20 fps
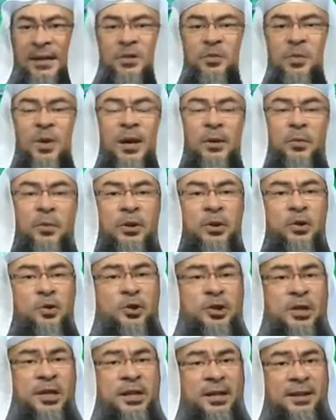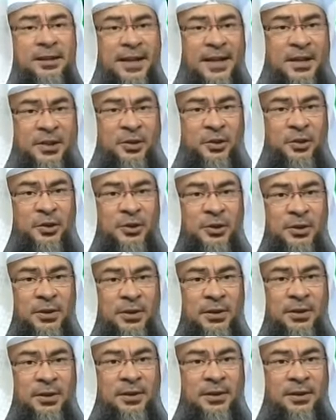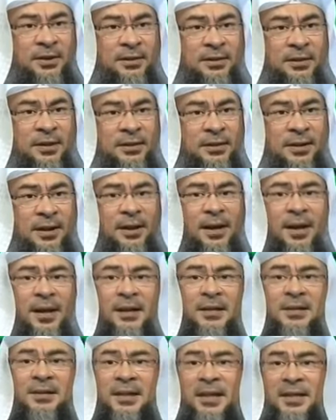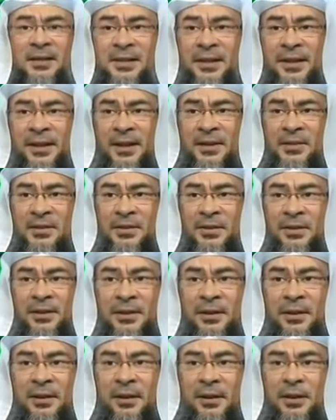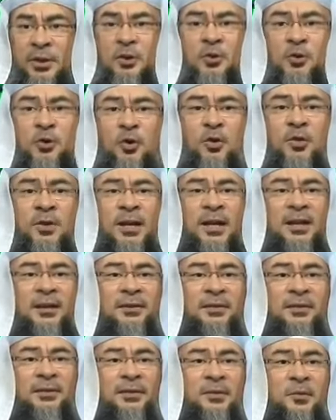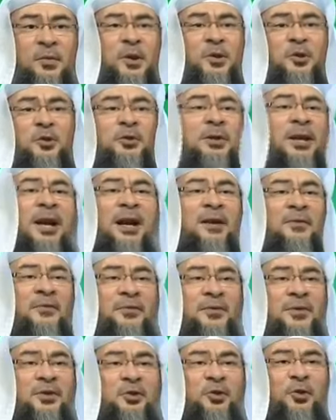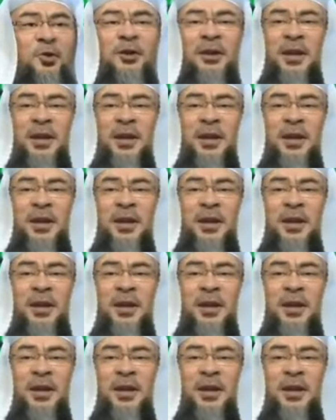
And that is why when you see the tests that Allah is testing us, you know that we don't have